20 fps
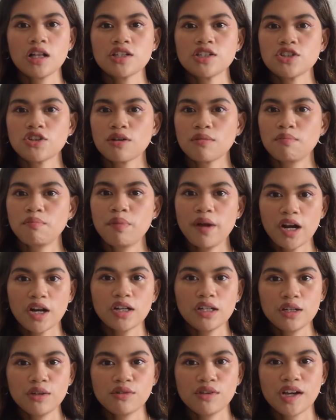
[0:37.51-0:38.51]
it's your
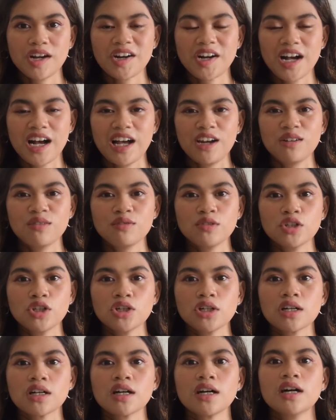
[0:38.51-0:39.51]
barely there kind of
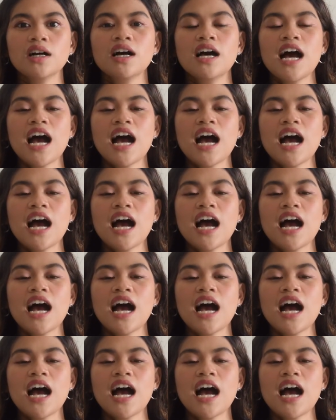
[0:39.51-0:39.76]
look,